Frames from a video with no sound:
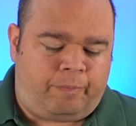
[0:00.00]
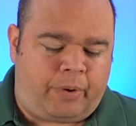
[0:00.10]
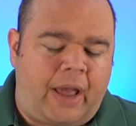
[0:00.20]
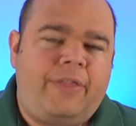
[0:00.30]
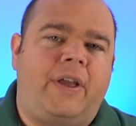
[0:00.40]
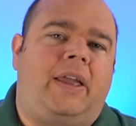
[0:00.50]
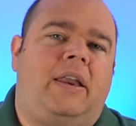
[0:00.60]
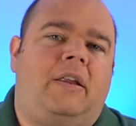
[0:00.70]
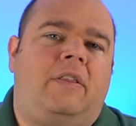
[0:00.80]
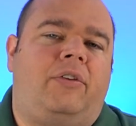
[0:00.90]
But I think he
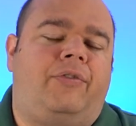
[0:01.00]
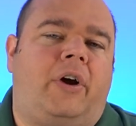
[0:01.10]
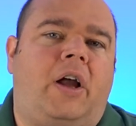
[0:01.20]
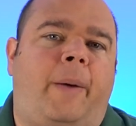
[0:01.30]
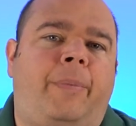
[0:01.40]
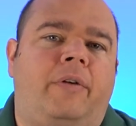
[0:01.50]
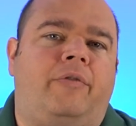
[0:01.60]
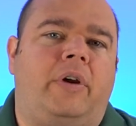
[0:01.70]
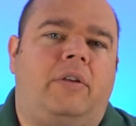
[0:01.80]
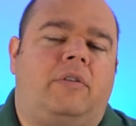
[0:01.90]
did this for a couple of
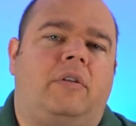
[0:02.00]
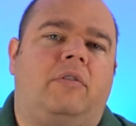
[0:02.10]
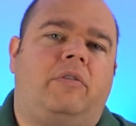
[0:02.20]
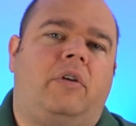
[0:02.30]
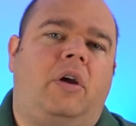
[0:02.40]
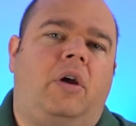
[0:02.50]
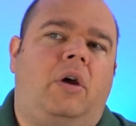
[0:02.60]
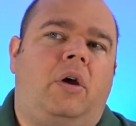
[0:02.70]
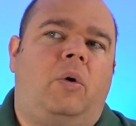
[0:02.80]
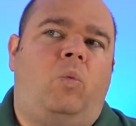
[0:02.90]
reasons.
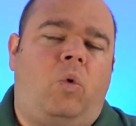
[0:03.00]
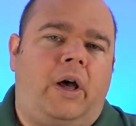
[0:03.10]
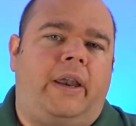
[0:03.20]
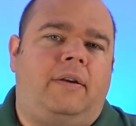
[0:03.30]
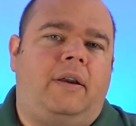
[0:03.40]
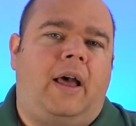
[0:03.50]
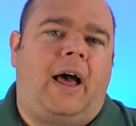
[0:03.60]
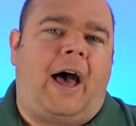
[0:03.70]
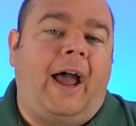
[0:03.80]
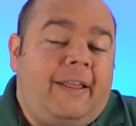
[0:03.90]
One,
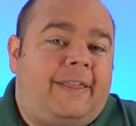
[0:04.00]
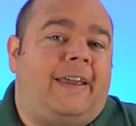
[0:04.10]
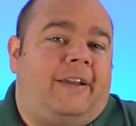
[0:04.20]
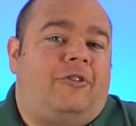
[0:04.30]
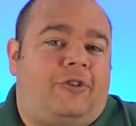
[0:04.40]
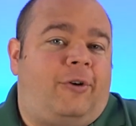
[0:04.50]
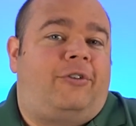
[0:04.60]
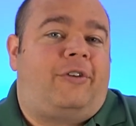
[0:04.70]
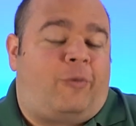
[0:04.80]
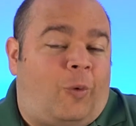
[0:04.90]
I think
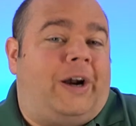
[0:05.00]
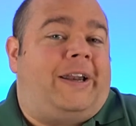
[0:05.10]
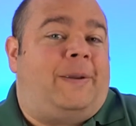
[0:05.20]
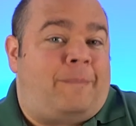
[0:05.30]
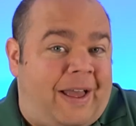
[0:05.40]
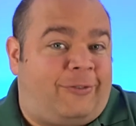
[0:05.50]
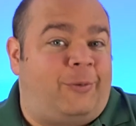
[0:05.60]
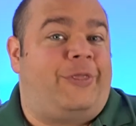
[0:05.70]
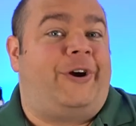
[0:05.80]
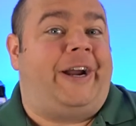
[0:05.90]
Joseph wanted to mess
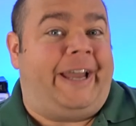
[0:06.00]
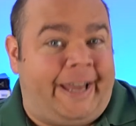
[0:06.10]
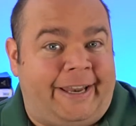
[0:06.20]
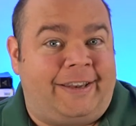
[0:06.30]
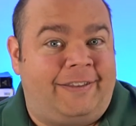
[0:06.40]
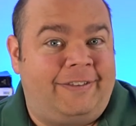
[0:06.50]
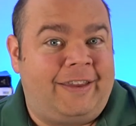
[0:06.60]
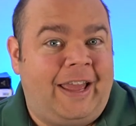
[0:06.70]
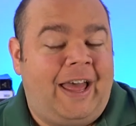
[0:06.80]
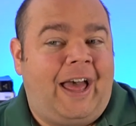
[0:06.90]
with their heads.
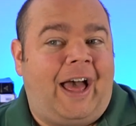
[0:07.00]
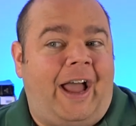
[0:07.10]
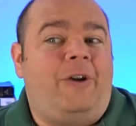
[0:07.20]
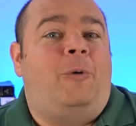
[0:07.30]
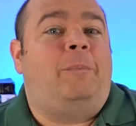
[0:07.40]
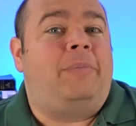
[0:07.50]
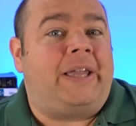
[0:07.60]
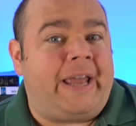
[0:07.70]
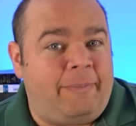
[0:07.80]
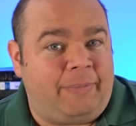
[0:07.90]
I don't
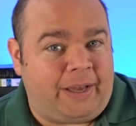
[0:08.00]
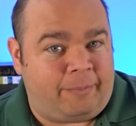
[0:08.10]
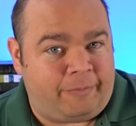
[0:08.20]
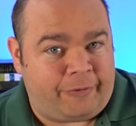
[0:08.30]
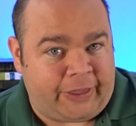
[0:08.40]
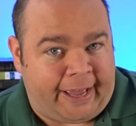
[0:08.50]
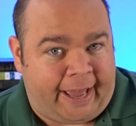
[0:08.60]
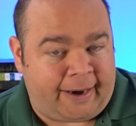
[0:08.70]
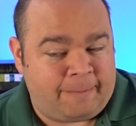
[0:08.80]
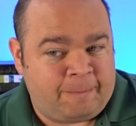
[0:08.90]
blame him for
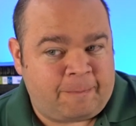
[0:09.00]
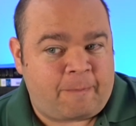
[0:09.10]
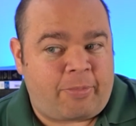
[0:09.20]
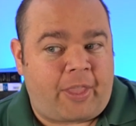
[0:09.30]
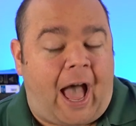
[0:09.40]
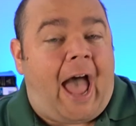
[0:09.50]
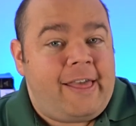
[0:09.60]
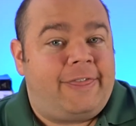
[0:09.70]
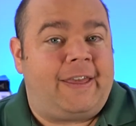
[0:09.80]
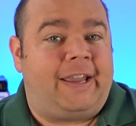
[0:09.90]
that. I
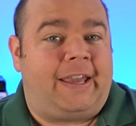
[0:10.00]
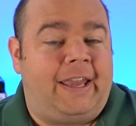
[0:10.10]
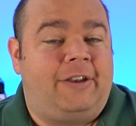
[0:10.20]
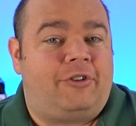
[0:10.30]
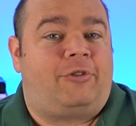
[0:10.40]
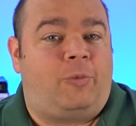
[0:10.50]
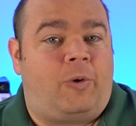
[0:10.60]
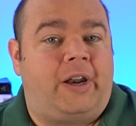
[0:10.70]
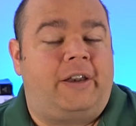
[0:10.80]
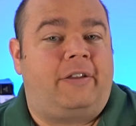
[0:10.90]
think he just
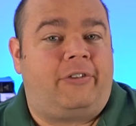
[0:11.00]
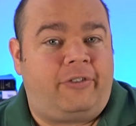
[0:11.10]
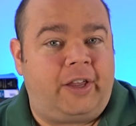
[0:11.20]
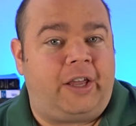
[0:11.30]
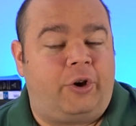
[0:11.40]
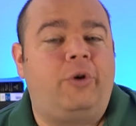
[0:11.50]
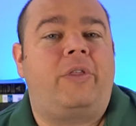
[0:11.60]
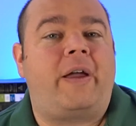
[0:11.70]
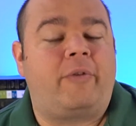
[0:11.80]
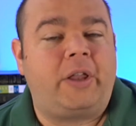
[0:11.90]
wanted to see who
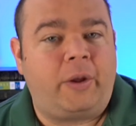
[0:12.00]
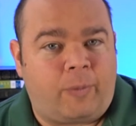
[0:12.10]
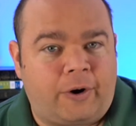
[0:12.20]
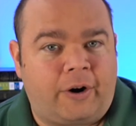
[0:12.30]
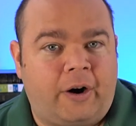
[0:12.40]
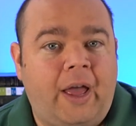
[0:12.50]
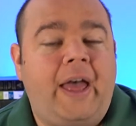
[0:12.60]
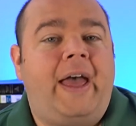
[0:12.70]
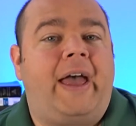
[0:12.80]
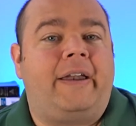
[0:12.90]
they really were
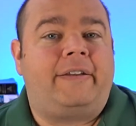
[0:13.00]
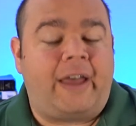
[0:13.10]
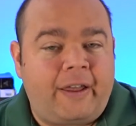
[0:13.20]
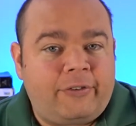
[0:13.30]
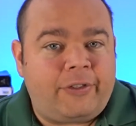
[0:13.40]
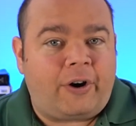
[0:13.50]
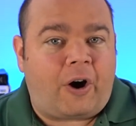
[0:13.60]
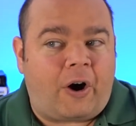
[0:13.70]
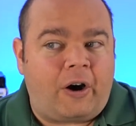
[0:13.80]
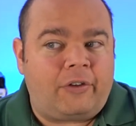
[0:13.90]
and test their
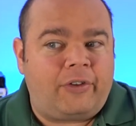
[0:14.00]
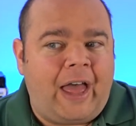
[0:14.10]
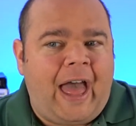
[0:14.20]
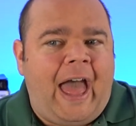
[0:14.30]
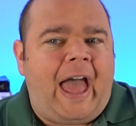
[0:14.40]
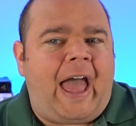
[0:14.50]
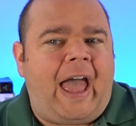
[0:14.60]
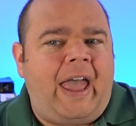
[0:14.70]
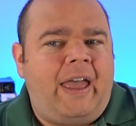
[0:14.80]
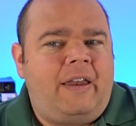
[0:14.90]
hearts
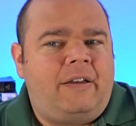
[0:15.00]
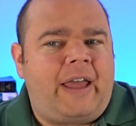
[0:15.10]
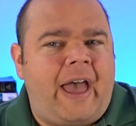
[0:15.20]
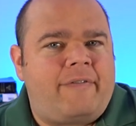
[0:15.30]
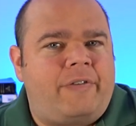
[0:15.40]
and have